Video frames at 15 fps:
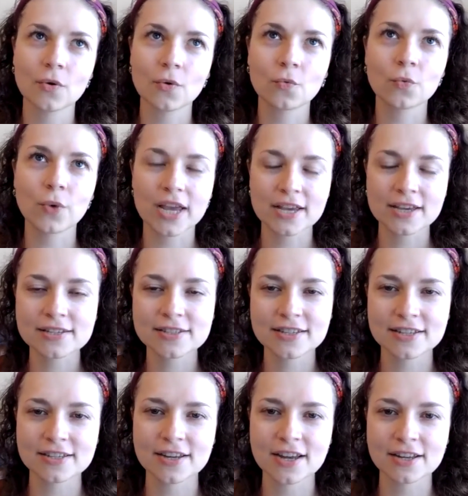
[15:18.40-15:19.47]
ways
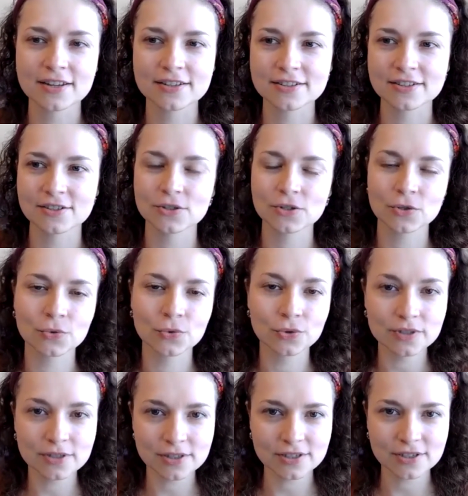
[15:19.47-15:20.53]
and
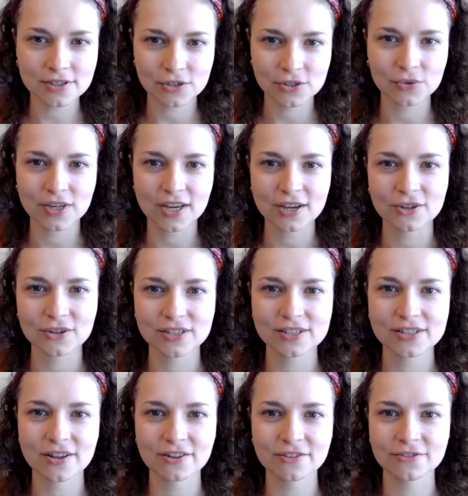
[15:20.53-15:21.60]
tools to get
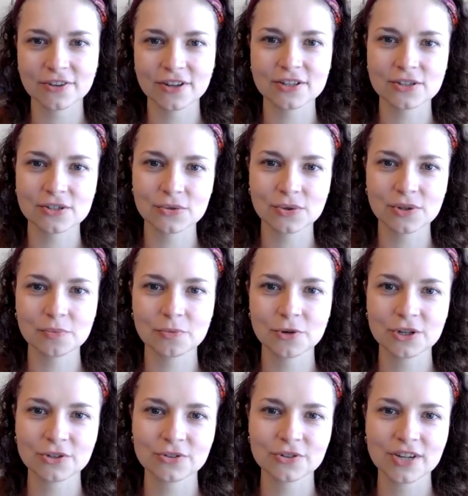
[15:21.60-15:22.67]
yourself into the
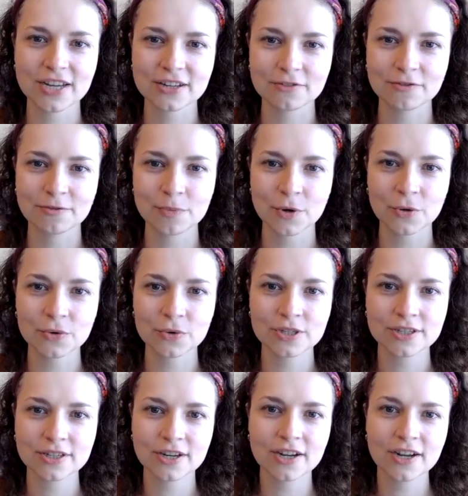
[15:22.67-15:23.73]
more creative mode.
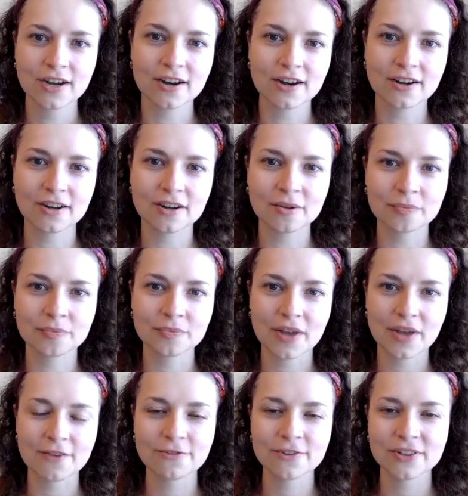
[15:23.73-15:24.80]

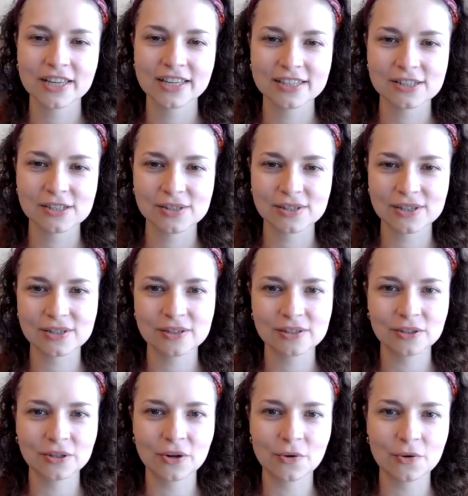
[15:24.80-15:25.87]
I feel like it's the,
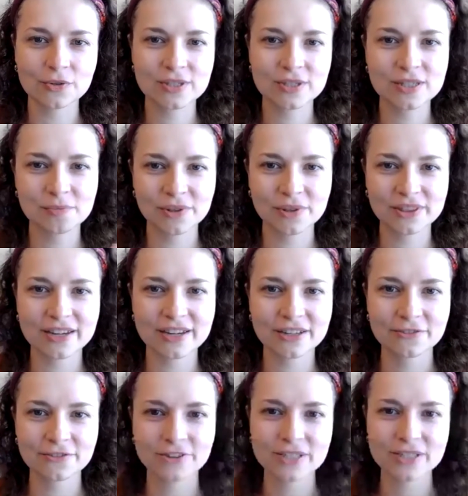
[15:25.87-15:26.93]
sympathetic
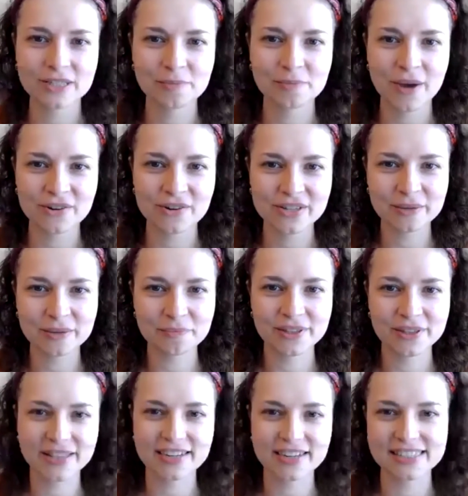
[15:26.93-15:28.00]
versus
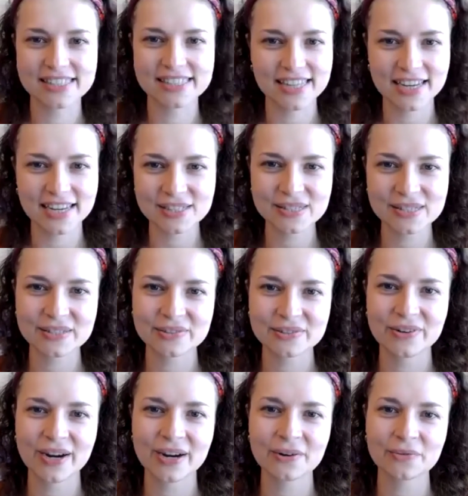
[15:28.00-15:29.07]
parasympathetic states,
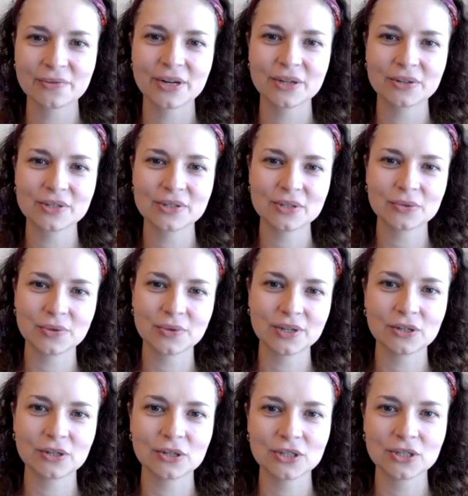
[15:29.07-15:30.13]
right? Where you just want to
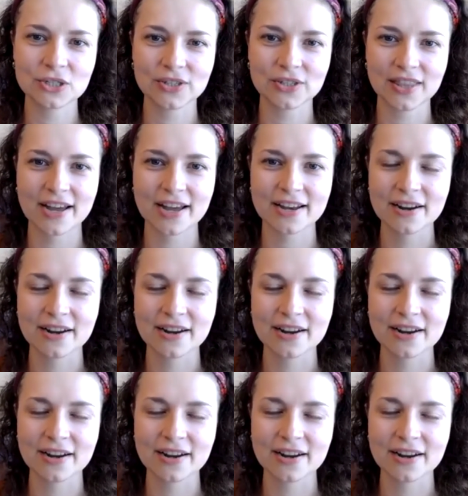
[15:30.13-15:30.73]
nurture that